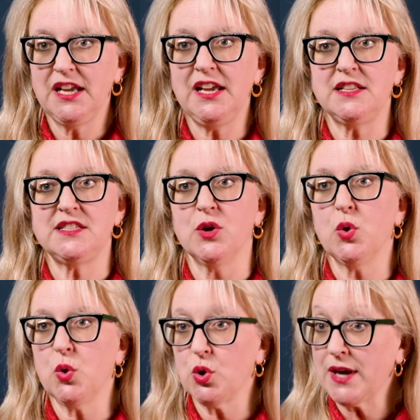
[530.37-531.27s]
It's the
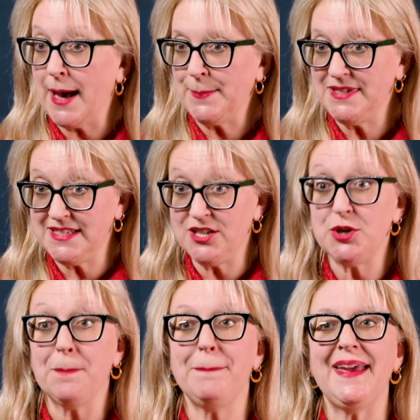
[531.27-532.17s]
whole
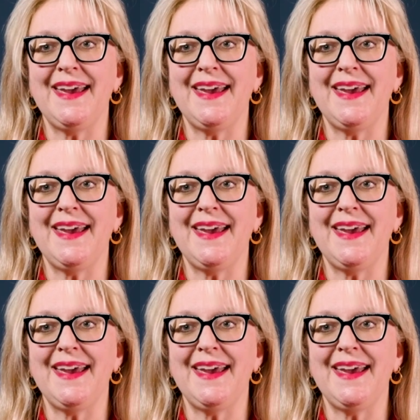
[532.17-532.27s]
compensation